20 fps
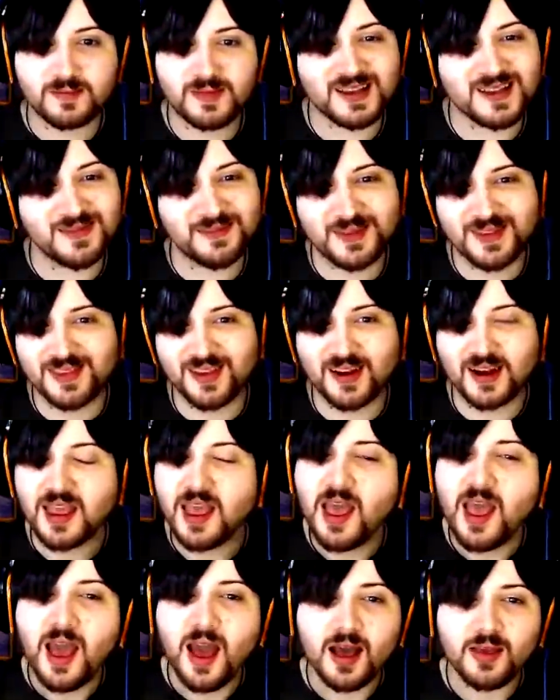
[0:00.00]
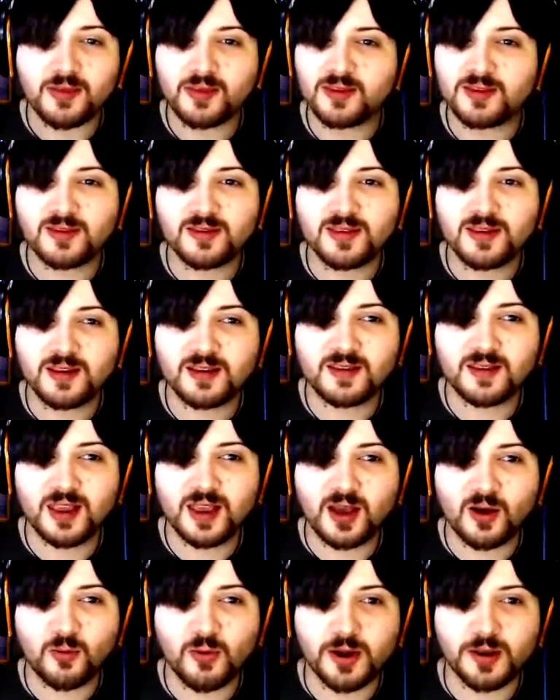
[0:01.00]
I'm sorry. These things
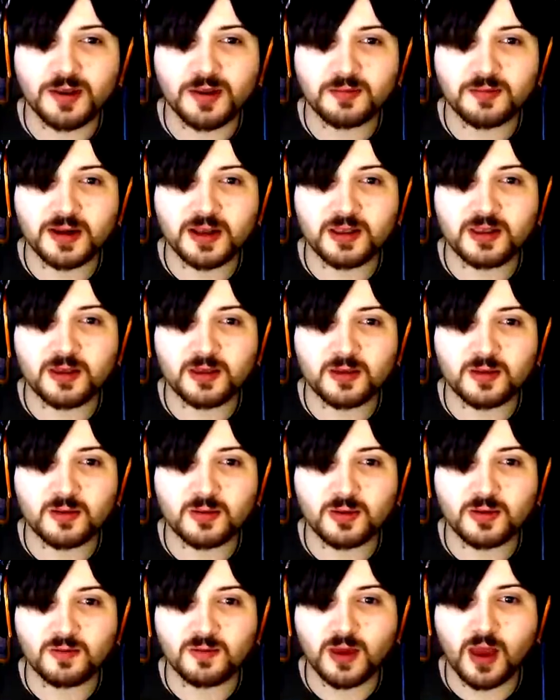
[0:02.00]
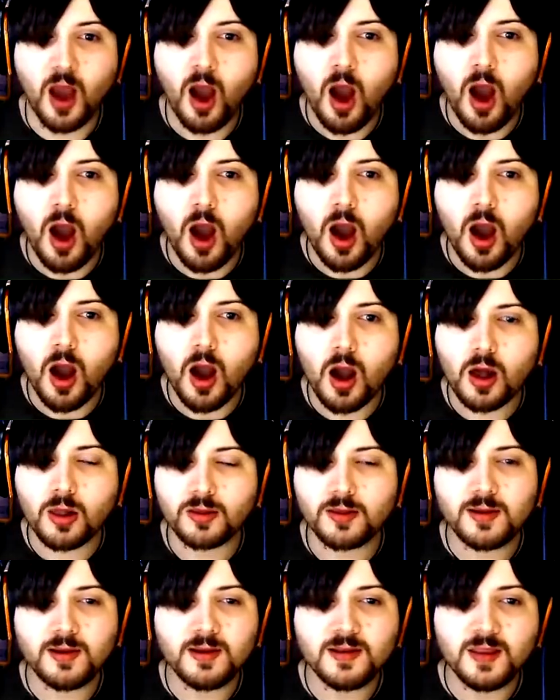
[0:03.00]
take a while to register with me.
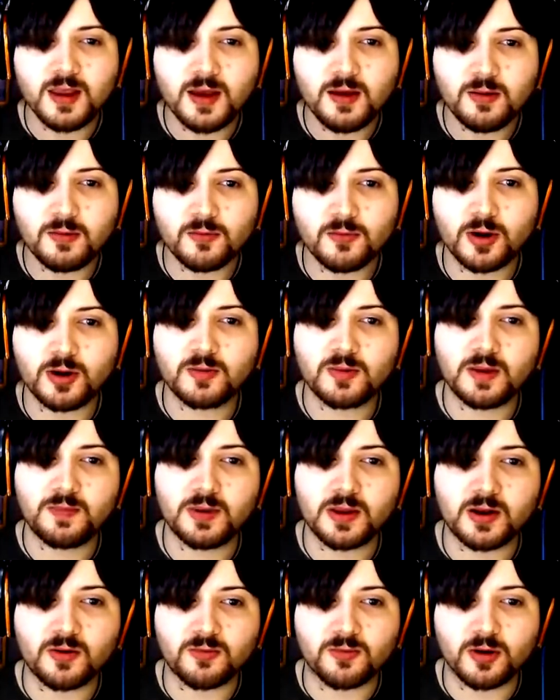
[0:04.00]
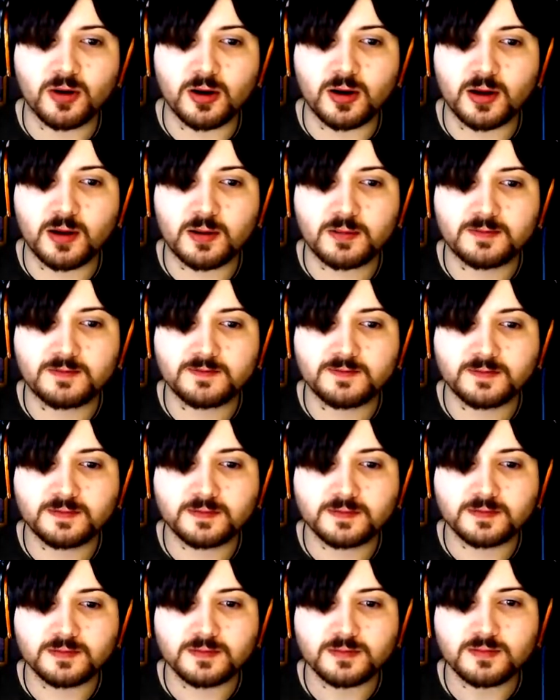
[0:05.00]
Look at that one wee bit of rock.
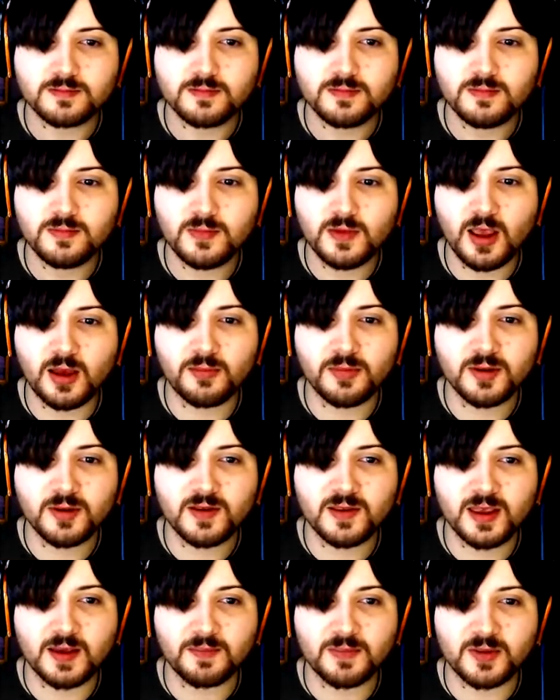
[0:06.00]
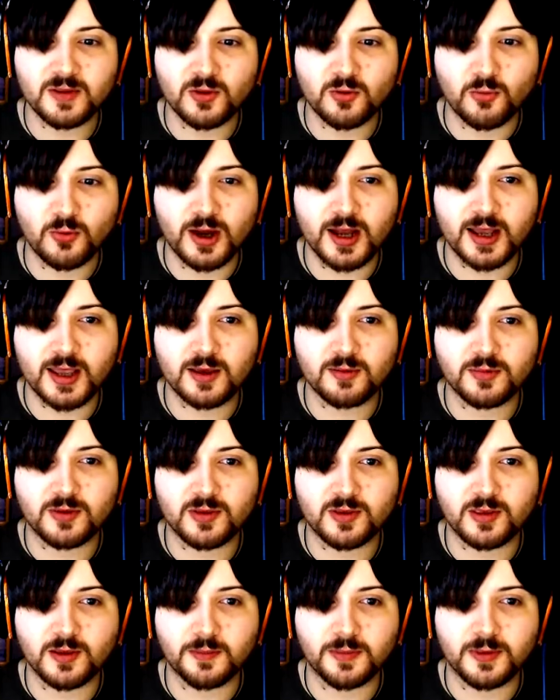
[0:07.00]
I'm really tempted to whack it with
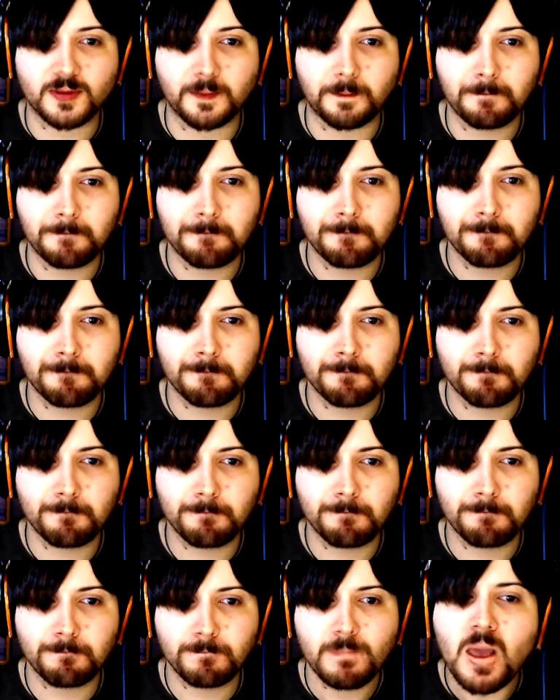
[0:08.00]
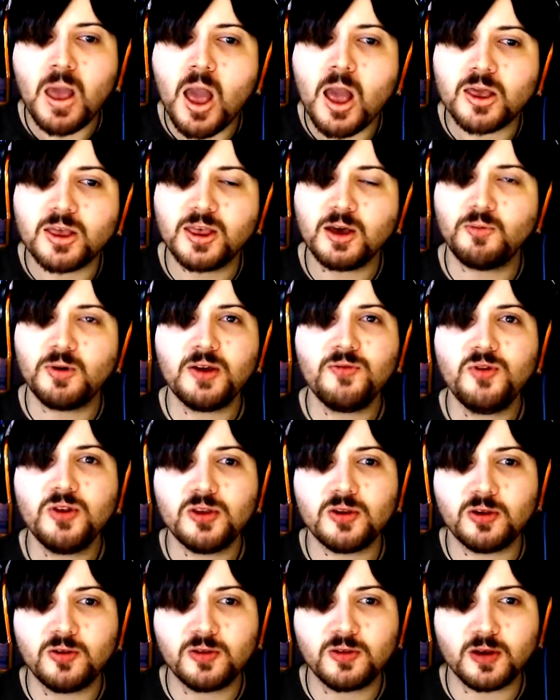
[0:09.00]
something. Yeah, we haven't
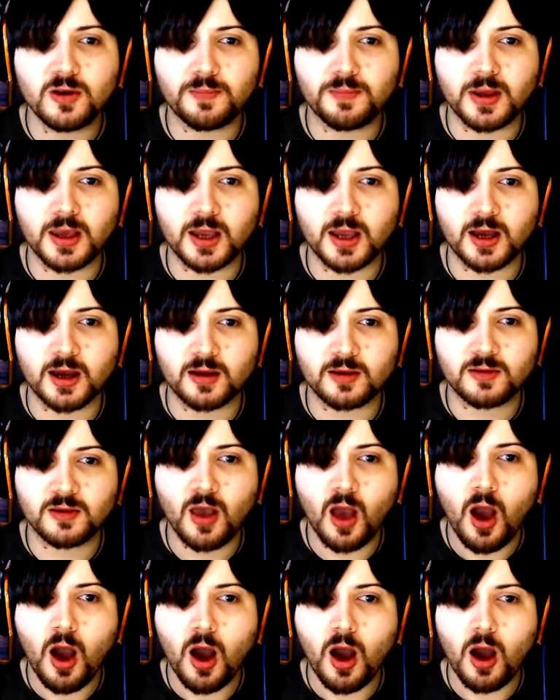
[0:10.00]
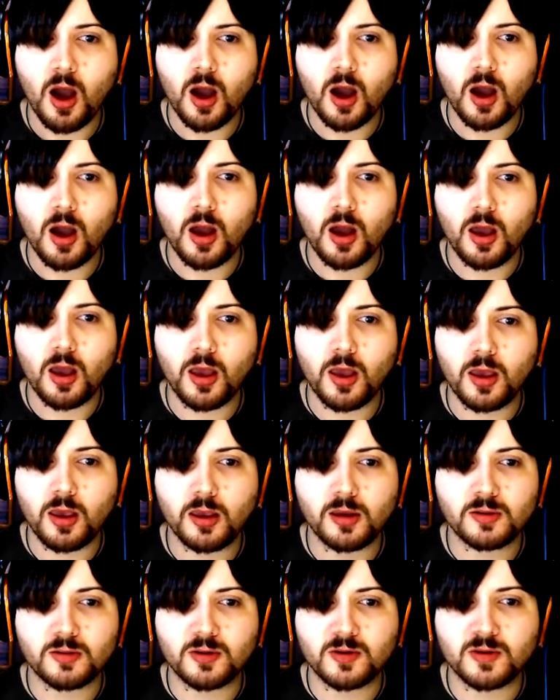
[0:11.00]
used our pickaxe.
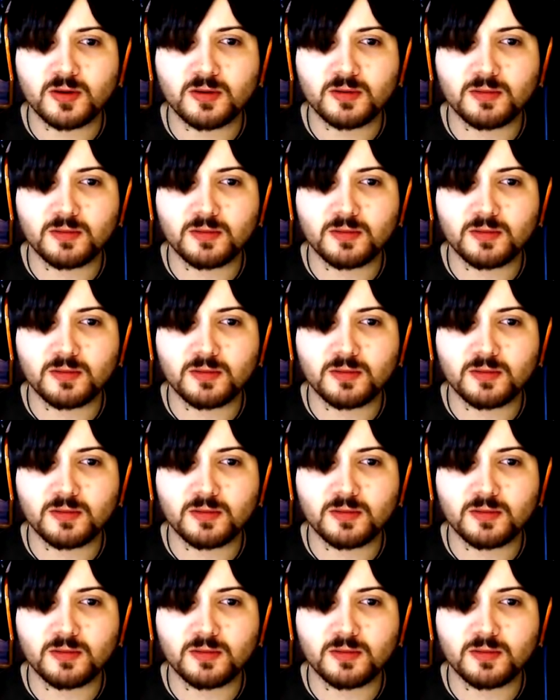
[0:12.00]
It's...